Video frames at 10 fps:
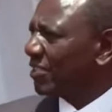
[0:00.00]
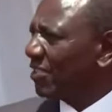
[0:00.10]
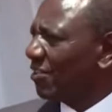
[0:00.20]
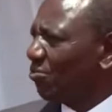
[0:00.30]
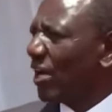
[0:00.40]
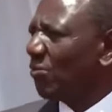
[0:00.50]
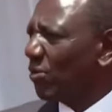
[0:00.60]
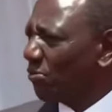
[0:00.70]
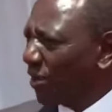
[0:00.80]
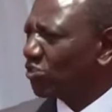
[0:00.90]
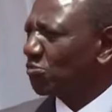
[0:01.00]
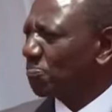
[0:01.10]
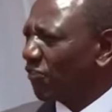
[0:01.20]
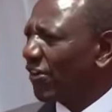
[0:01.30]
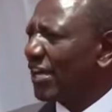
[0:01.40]
where we want to
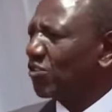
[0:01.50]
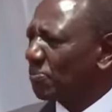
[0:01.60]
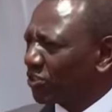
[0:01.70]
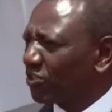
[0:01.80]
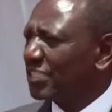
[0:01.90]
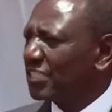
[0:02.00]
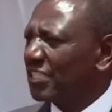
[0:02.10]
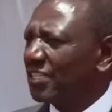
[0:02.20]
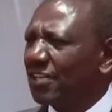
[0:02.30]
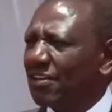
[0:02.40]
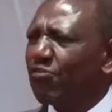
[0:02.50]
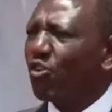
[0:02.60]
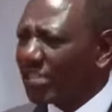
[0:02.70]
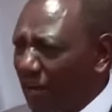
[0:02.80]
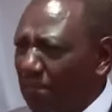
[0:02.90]
provide opportunity for
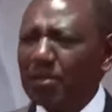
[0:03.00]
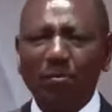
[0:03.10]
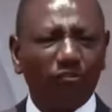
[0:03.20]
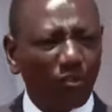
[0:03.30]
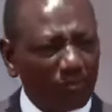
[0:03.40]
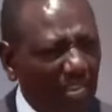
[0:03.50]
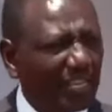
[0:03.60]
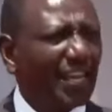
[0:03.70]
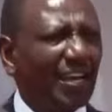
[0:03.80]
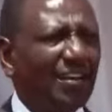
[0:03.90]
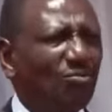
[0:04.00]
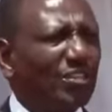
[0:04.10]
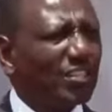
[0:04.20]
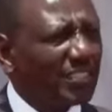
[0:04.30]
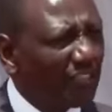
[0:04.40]
young people from Kenya
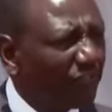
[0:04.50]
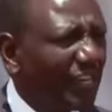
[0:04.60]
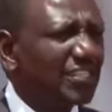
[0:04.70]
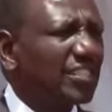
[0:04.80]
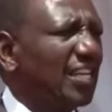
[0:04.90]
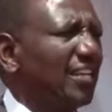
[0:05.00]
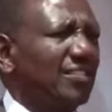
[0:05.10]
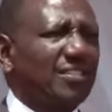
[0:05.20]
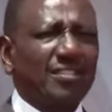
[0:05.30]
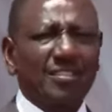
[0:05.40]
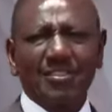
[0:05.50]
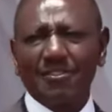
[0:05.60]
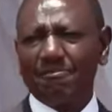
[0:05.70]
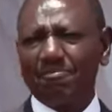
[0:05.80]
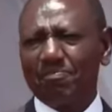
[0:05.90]
with different skills.
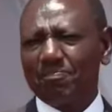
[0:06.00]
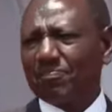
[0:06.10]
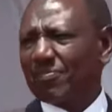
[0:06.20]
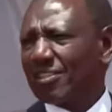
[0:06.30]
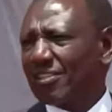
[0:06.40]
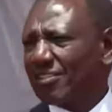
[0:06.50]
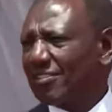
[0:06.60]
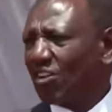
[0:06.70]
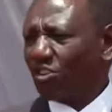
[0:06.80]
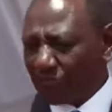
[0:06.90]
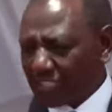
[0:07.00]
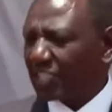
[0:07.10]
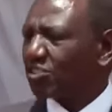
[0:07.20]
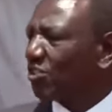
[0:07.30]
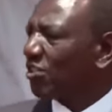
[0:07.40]
The
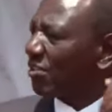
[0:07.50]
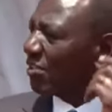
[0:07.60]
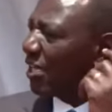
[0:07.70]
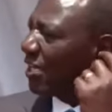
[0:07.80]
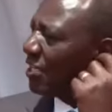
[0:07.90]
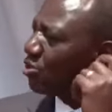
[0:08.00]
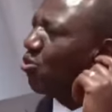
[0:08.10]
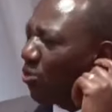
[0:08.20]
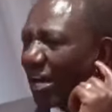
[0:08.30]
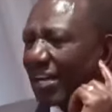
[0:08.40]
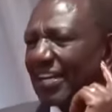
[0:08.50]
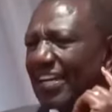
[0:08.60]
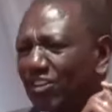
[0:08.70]
conversation to work